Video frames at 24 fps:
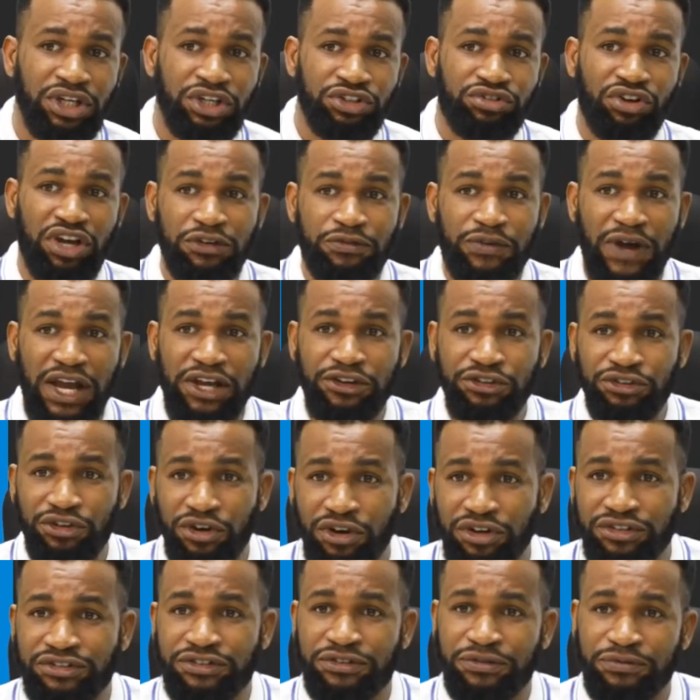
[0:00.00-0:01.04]
So if I
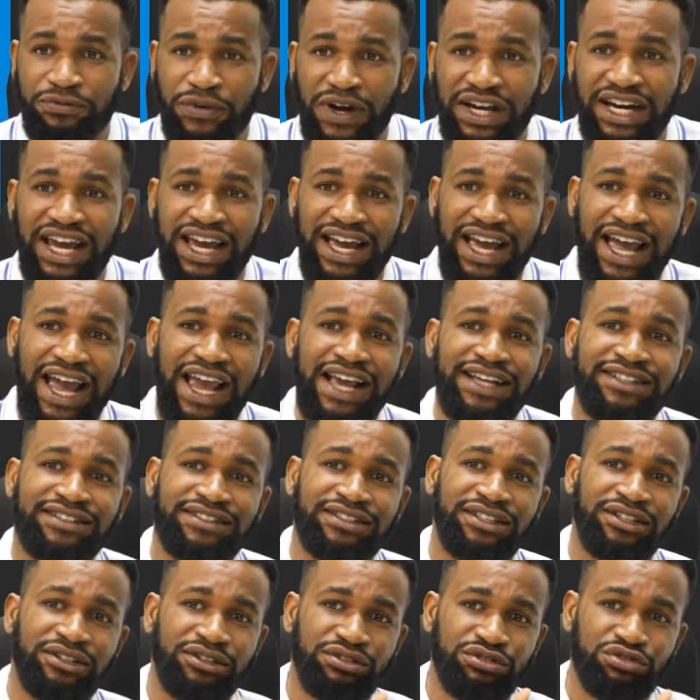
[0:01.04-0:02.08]
use
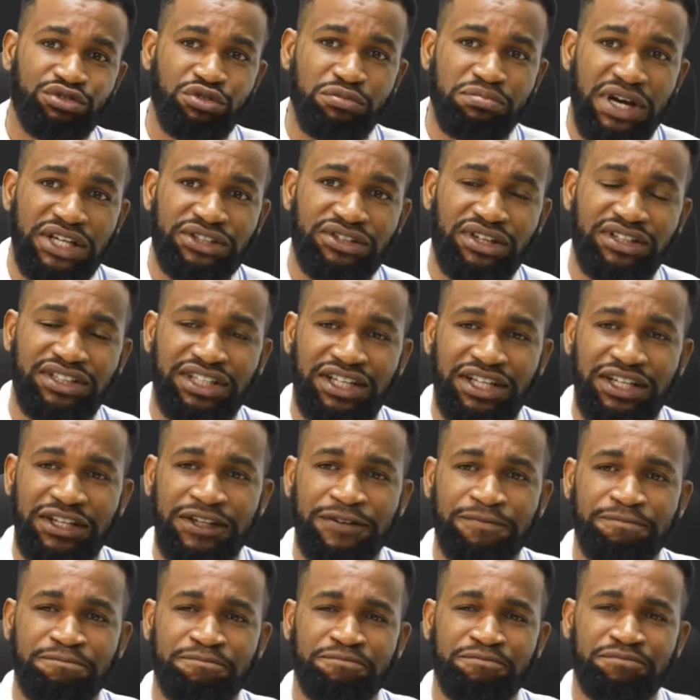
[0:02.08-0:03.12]
Fahrenheit to measure
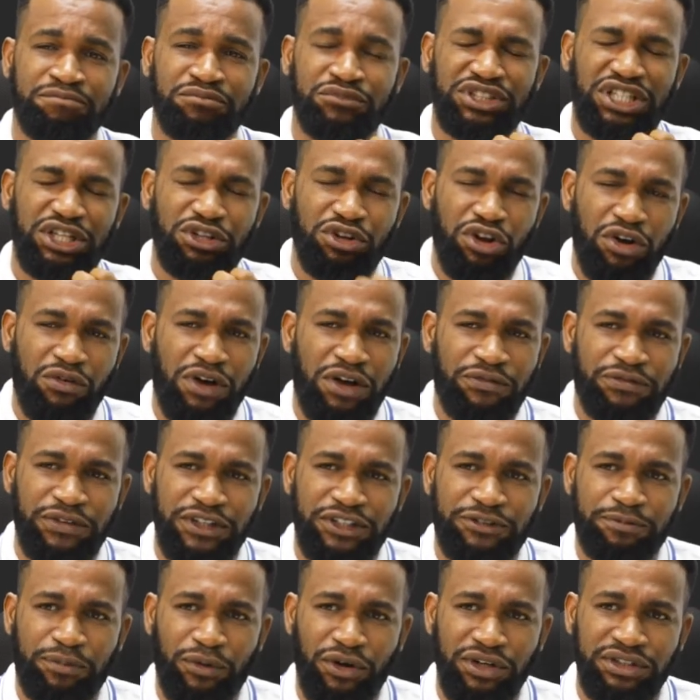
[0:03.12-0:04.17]
the lower
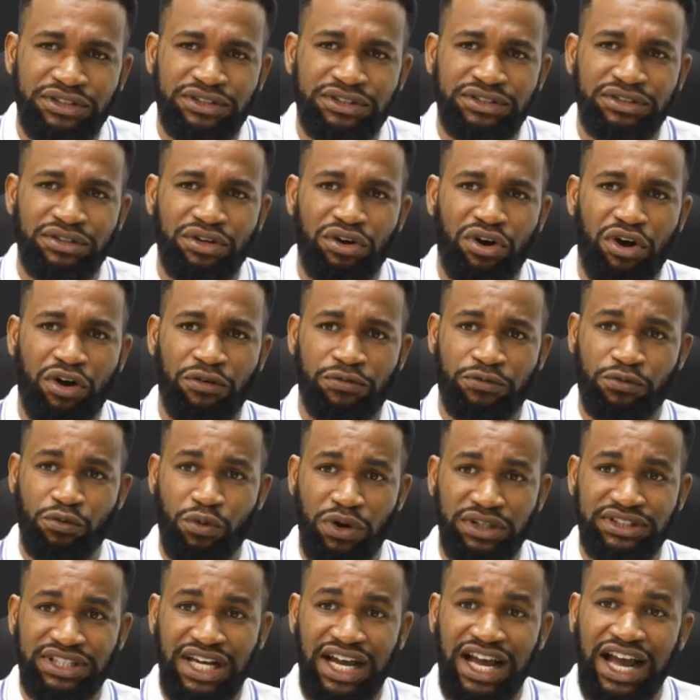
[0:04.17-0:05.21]
fixed point of
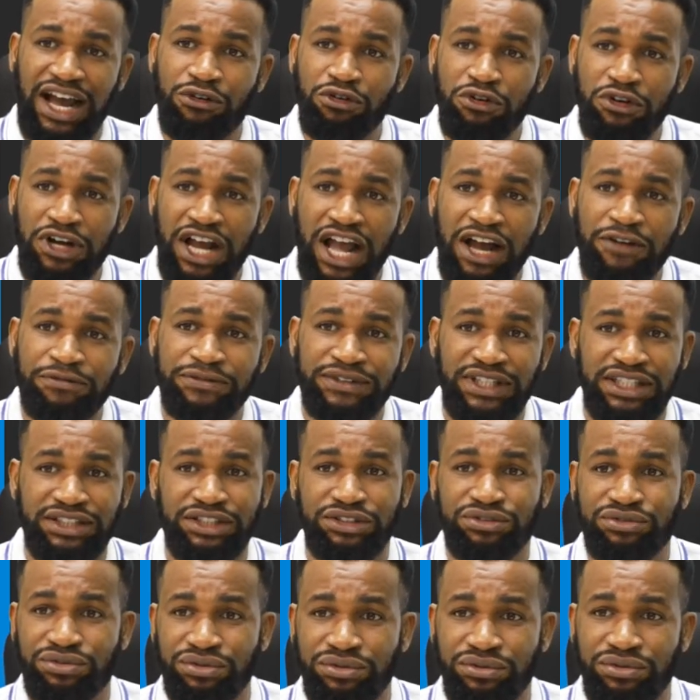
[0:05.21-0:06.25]
water, I will have
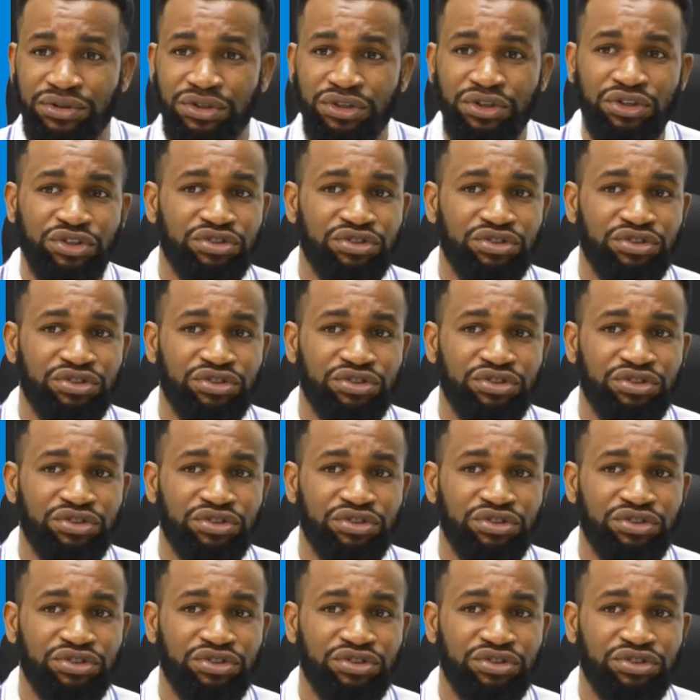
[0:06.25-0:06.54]
32.